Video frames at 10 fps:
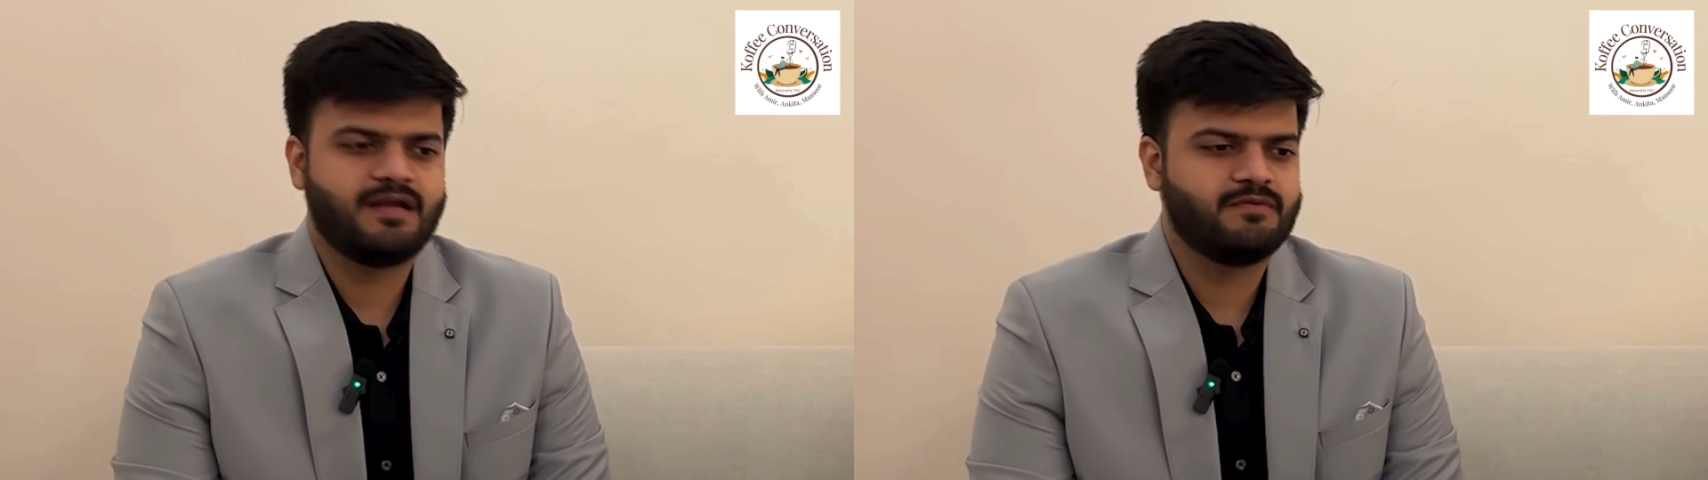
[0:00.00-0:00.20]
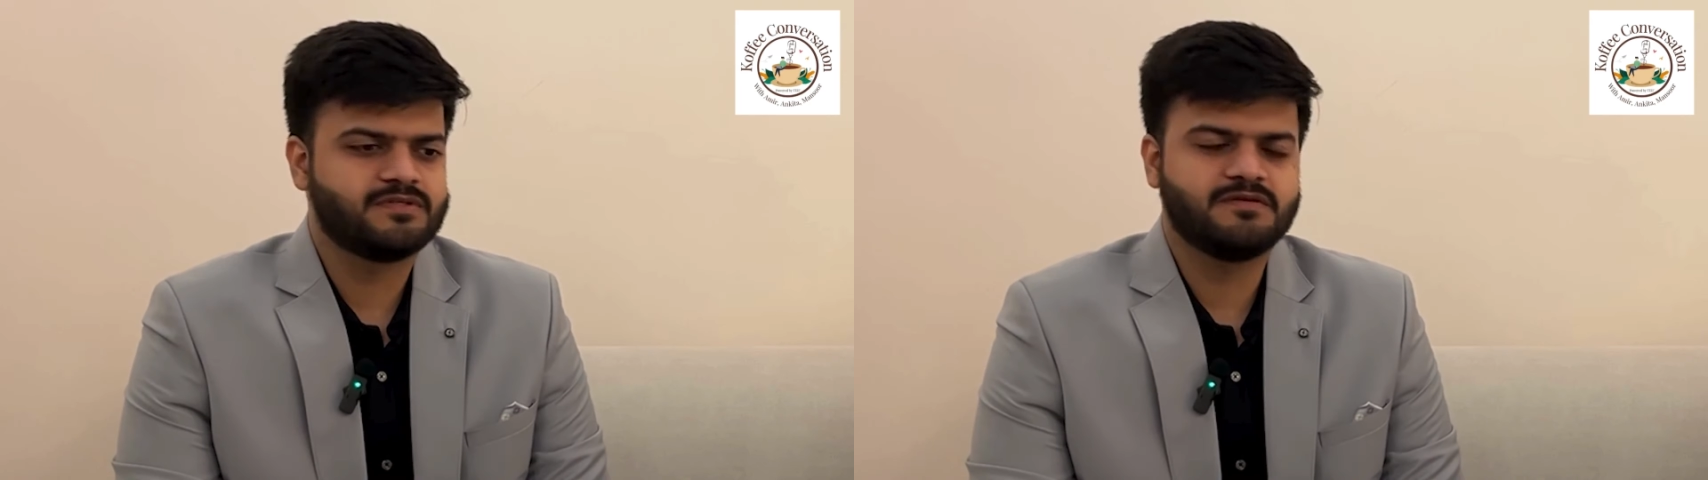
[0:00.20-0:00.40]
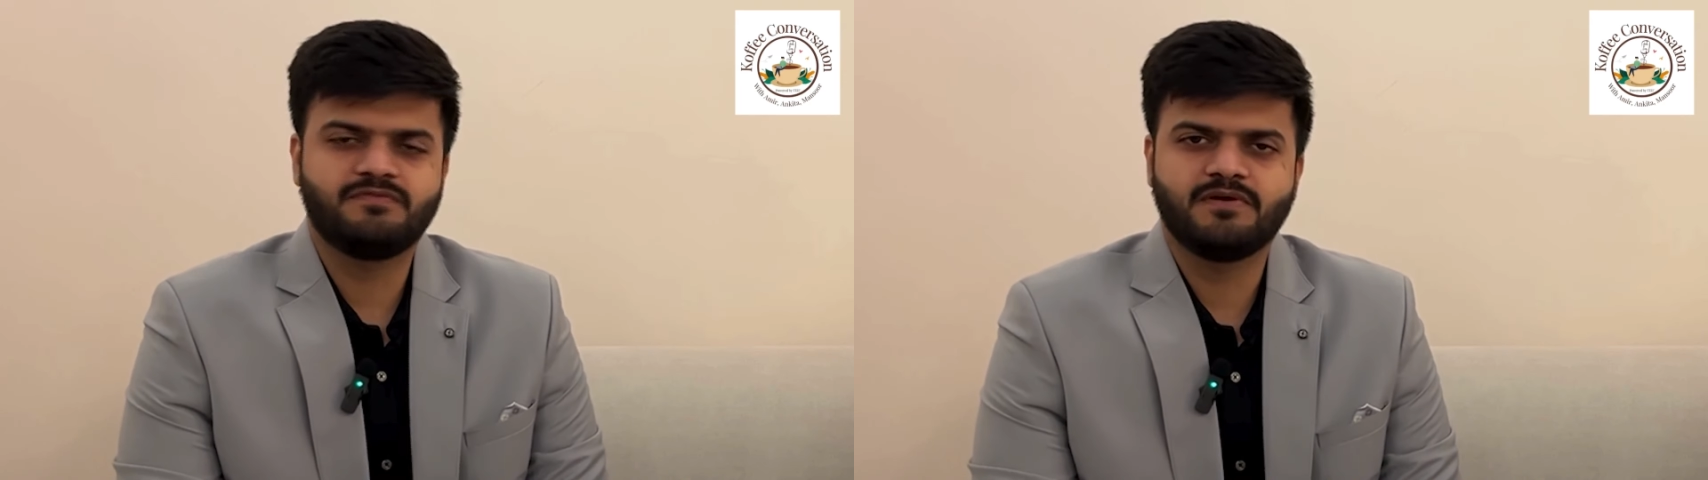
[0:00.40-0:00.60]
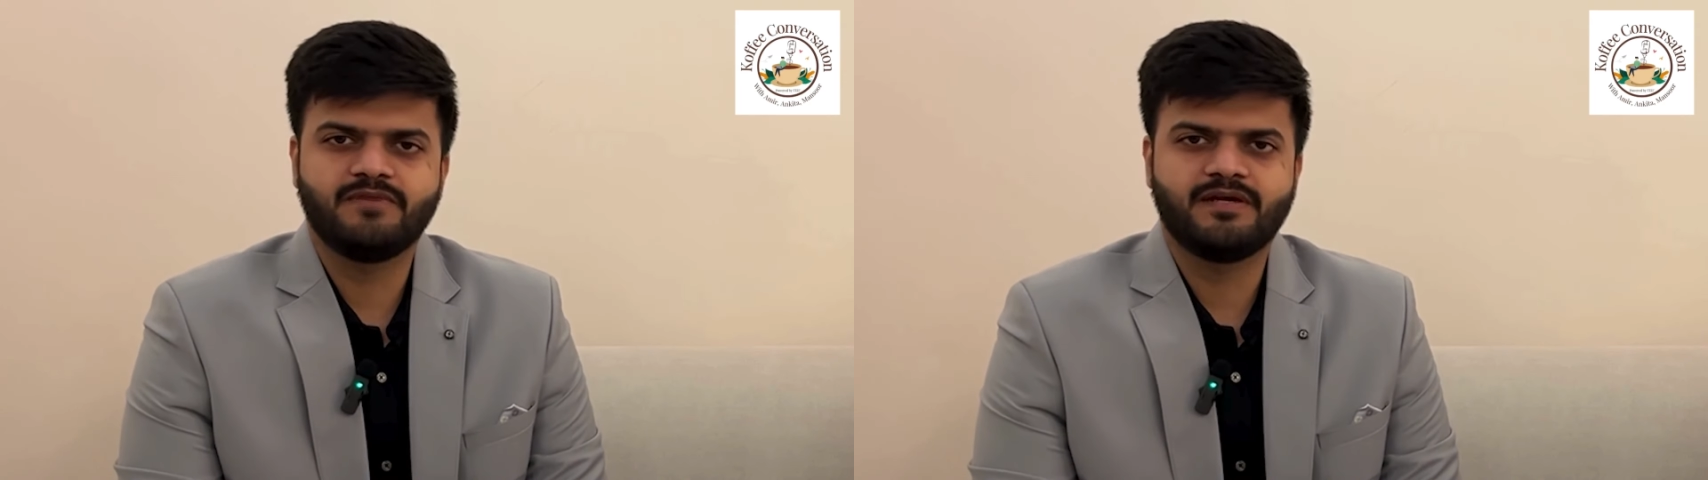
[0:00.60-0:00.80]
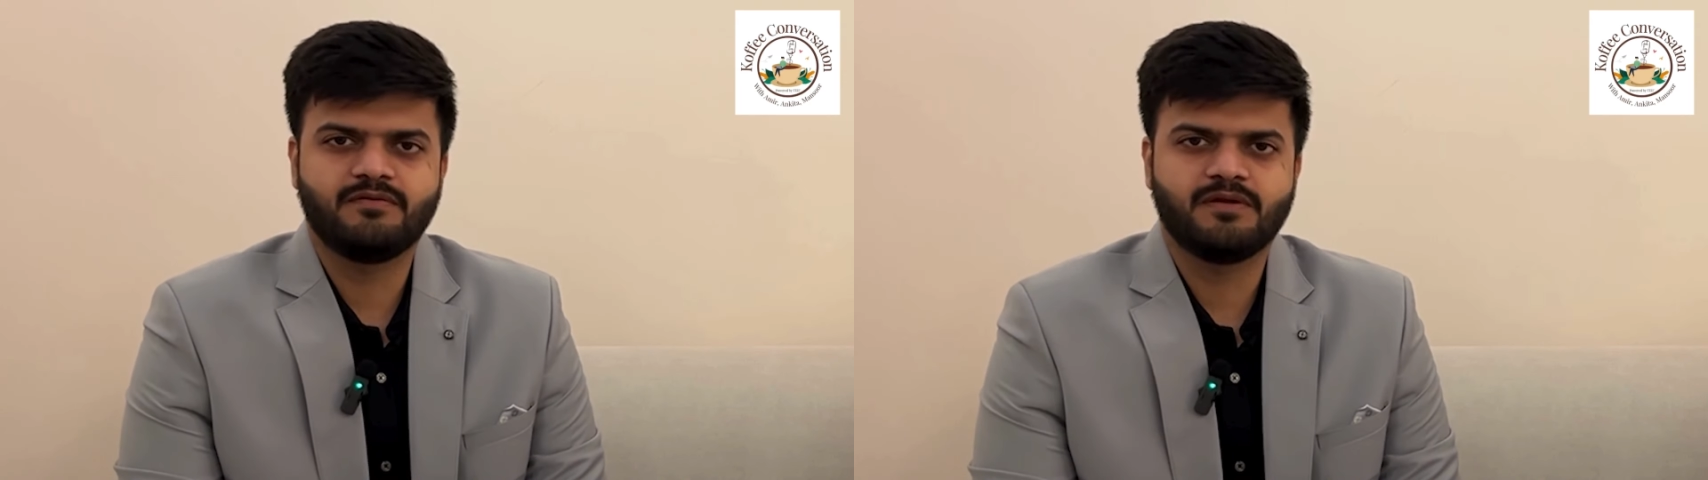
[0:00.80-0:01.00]
I was a
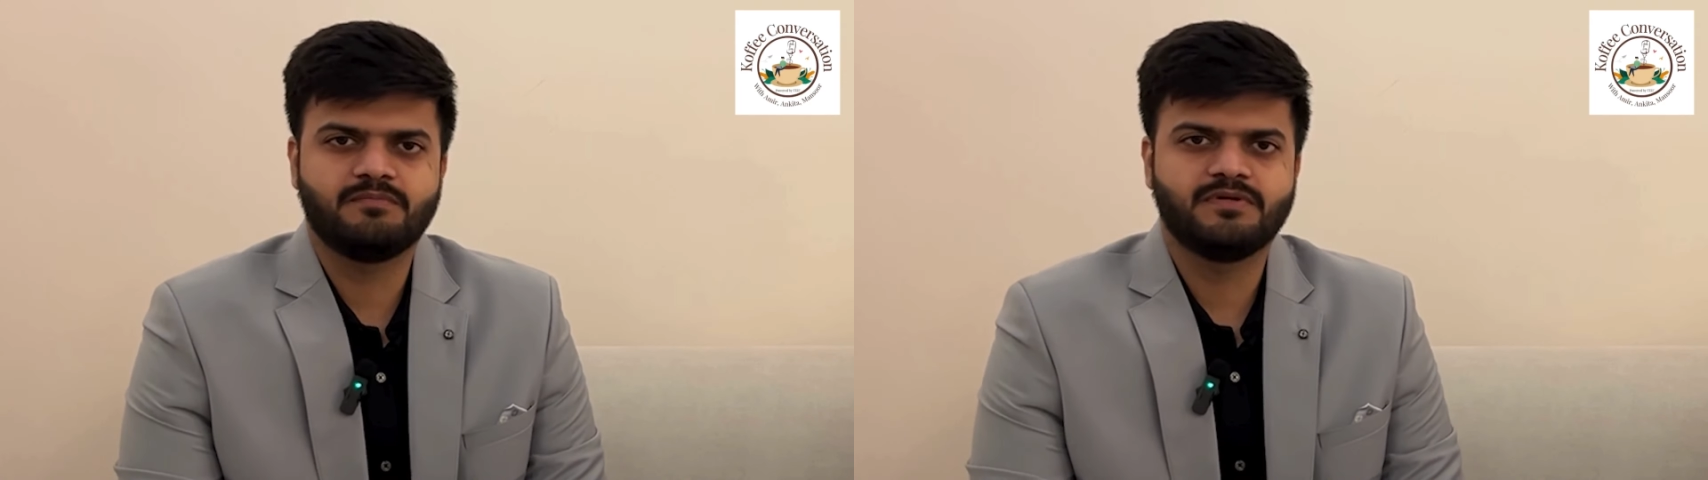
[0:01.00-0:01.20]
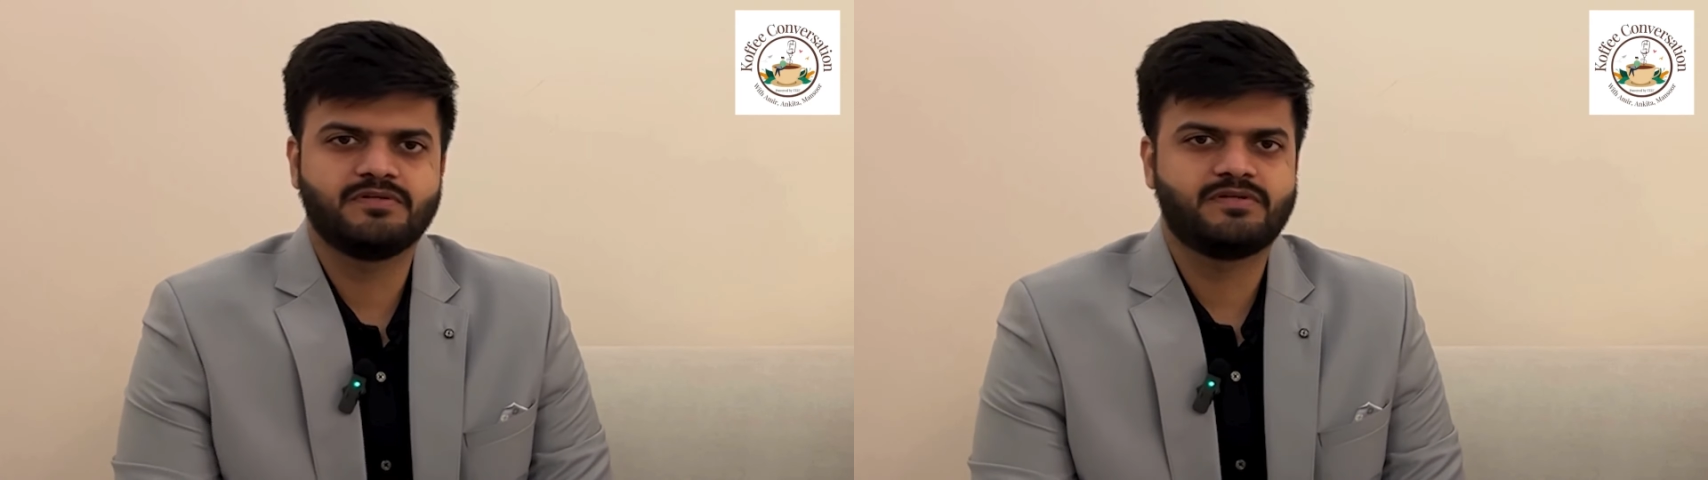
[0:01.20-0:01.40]
firmware developer